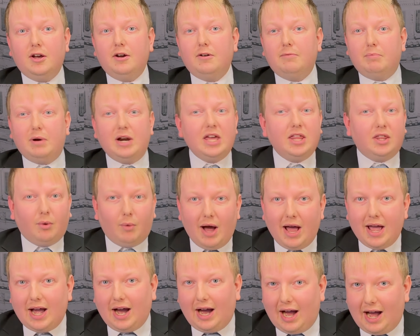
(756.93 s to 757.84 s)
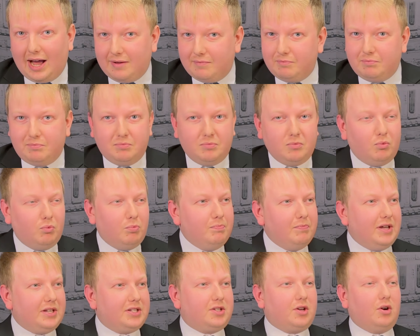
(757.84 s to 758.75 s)
But either way,
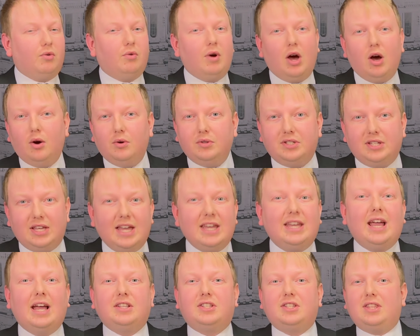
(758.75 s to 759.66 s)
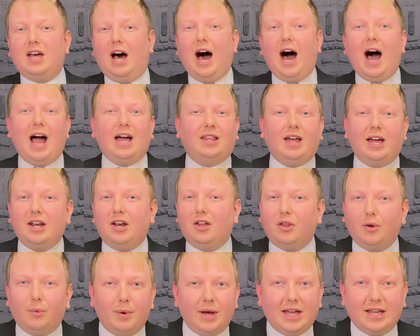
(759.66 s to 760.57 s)
Mr. Rhodes, he gets the highlight of
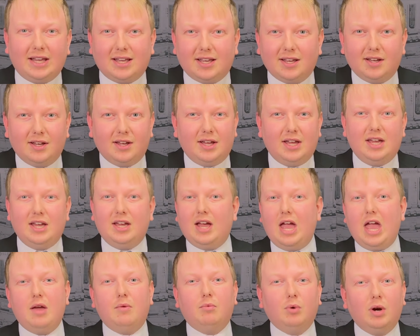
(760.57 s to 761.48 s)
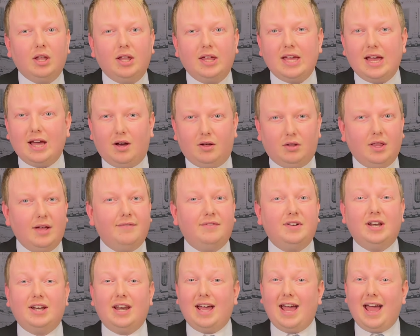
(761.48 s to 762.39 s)
the week. He really lived
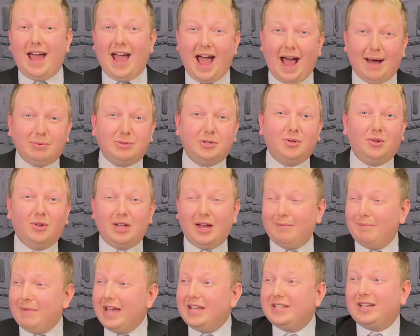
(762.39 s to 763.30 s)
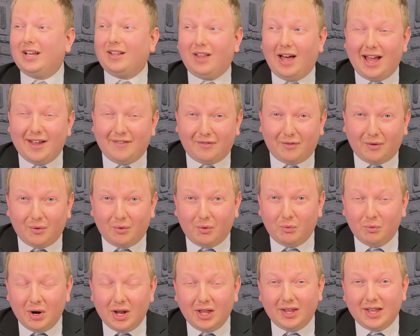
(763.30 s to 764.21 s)
an absolutely amazing life,
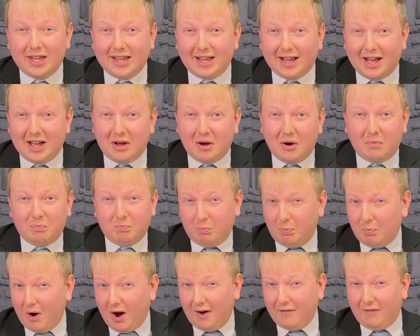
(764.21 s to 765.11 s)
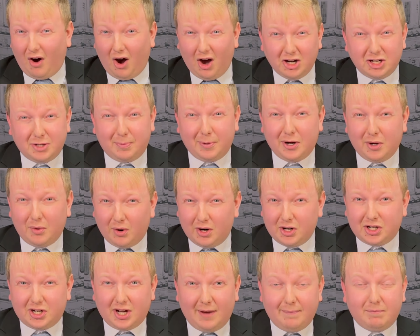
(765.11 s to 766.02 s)
really of
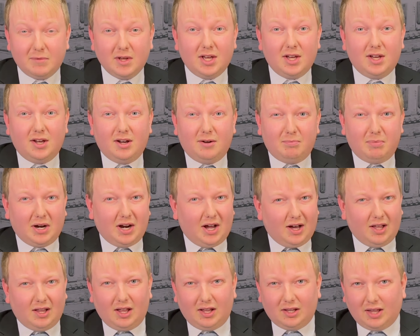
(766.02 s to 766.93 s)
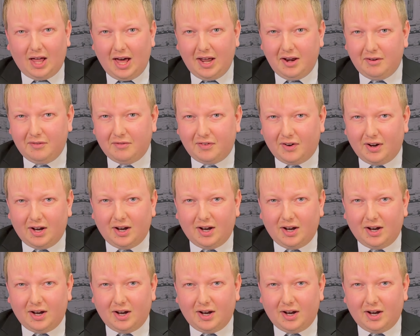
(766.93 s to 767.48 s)
entrepreneurship, but a lot of